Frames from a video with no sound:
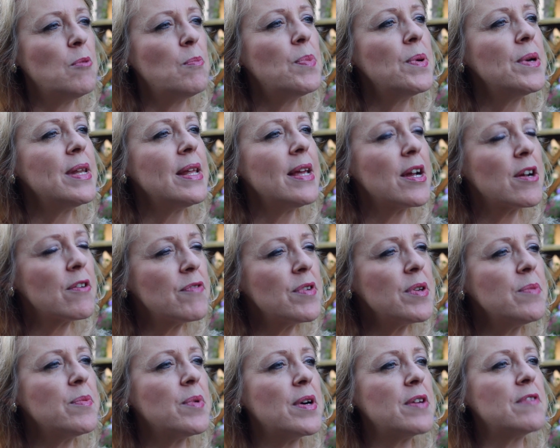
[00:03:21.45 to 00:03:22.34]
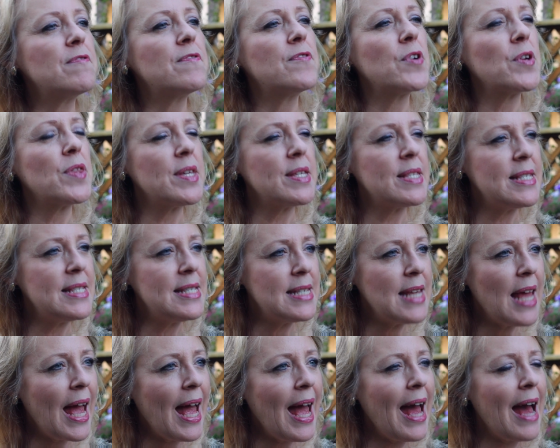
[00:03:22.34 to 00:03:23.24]
but everyone, for the
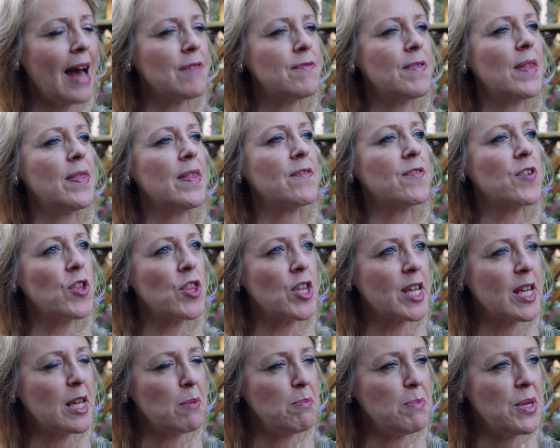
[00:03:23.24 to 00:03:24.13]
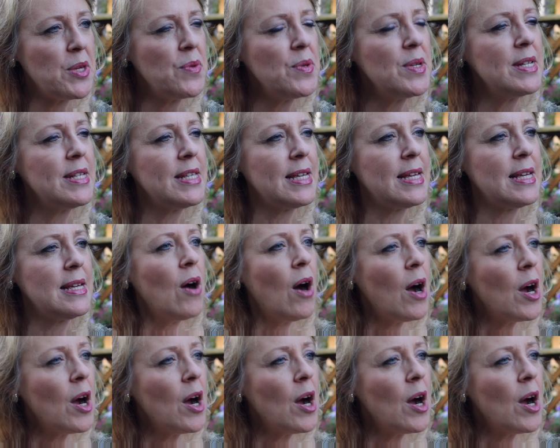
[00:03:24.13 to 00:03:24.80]
staff and for the community.